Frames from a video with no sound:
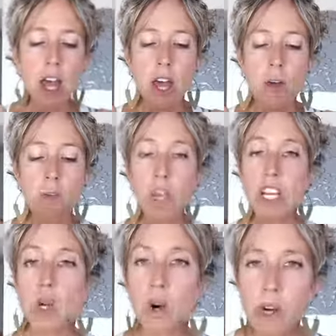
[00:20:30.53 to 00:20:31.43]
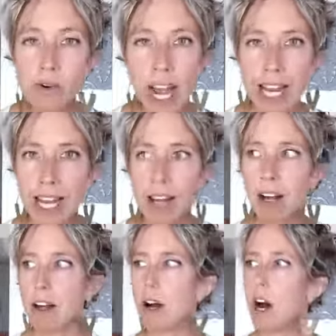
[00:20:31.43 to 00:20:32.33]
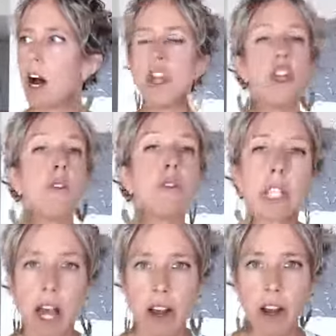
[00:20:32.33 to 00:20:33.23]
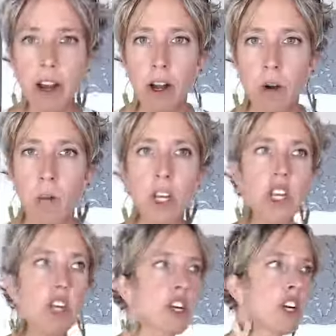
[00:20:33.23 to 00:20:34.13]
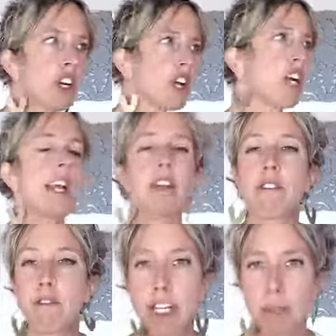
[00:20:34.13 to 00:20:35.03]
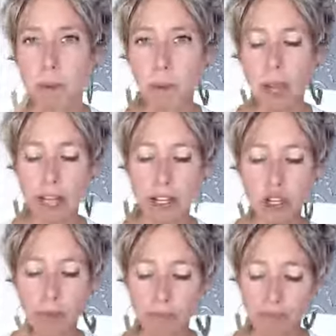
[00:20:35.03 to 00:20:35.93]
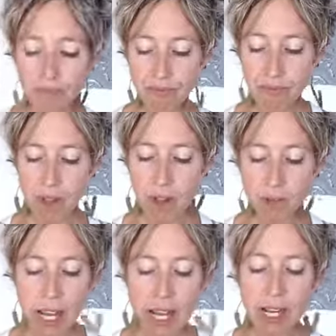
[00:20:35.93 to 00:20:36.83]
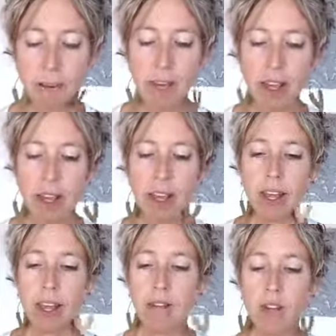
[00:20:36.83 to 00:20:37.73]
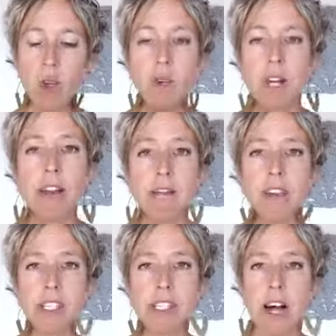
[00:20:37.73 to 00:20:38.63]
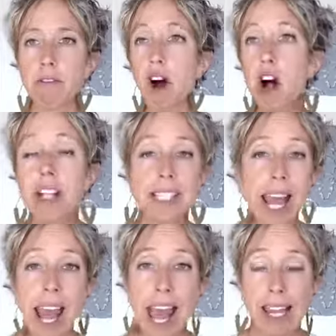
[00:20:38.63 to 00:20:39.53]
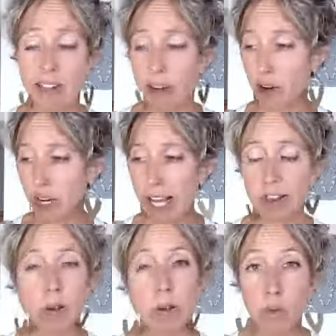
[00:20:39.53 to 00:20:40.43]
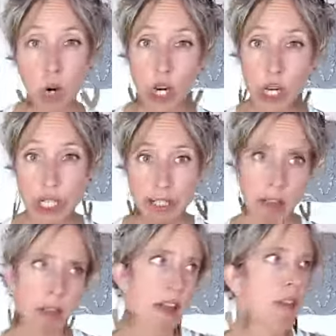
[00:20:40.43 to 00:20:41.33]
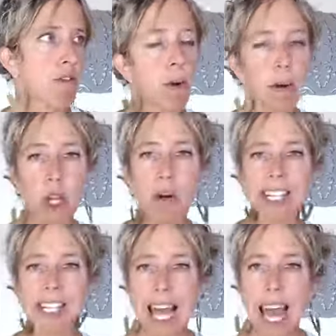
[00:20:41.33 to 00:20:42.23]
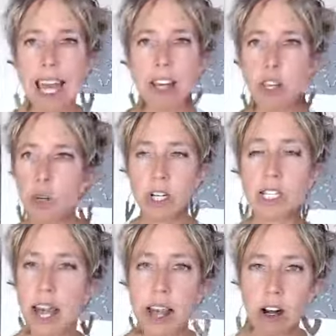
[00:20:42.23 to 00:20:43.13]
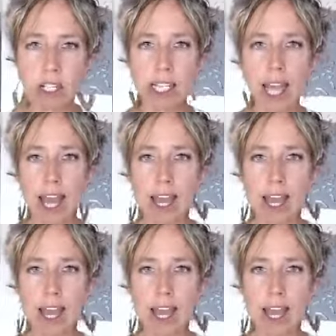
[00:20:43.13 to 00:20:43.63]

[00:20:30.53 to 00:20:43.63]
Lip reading: When you're writing a newsletter, when you're creating your Facebook page, right? If you give yourself all day to create those words and think through what you want to say, you could take all day.